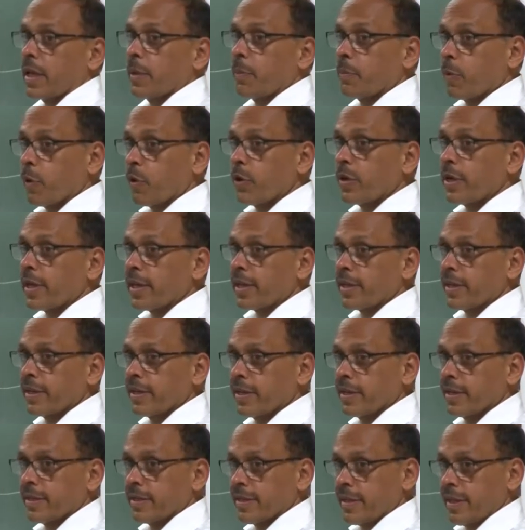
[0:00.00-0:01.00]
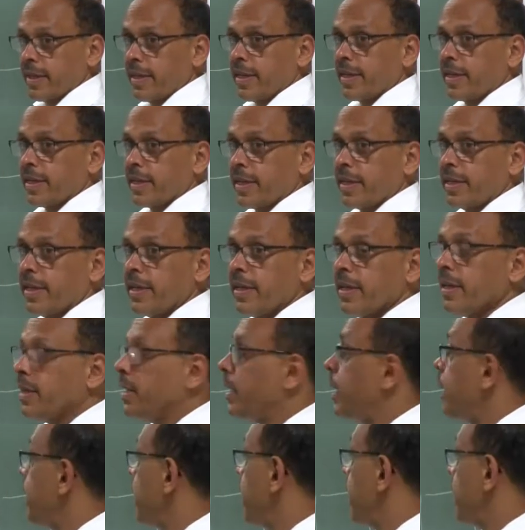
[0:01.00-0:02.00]
reporting the data here
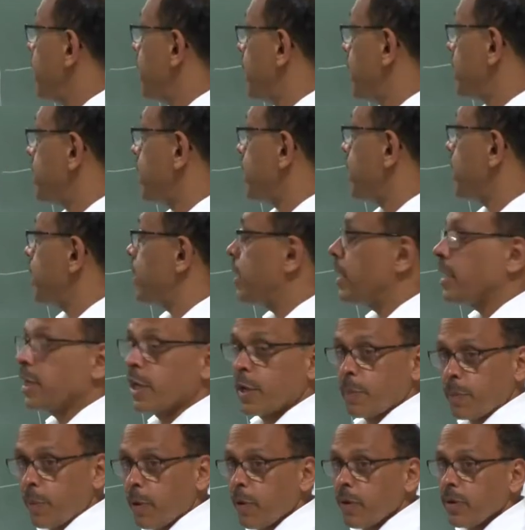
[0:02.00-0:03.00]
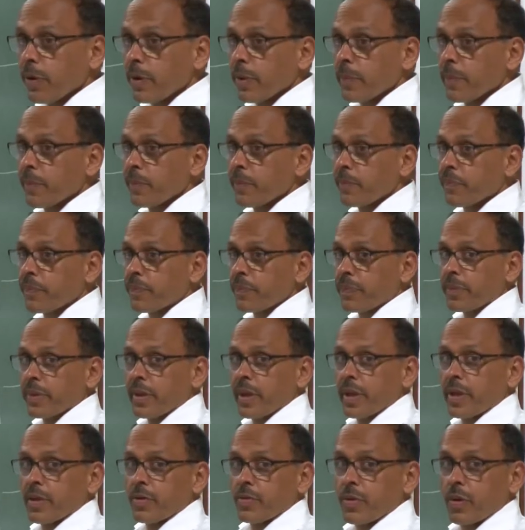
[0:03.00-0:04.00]
it does not report
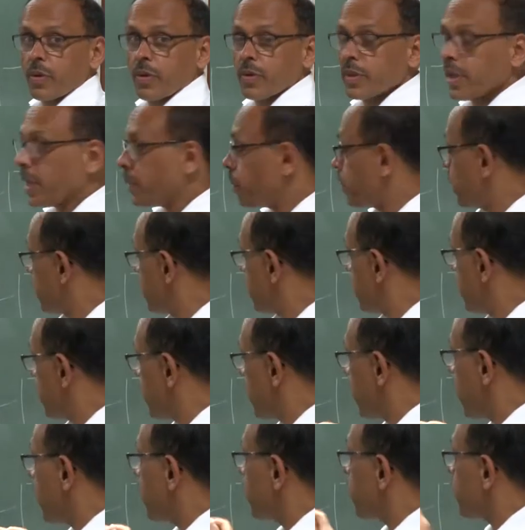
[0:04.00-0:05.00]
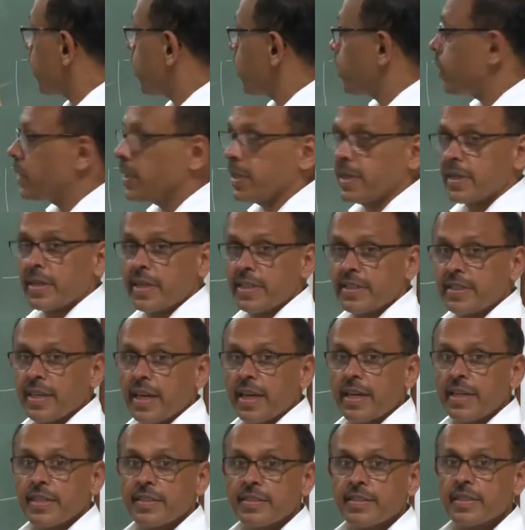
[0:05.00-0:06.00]
so, that means that the name node
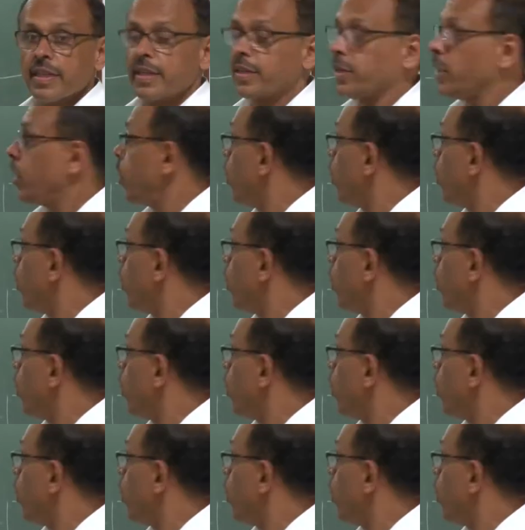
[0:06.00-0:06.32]
decides that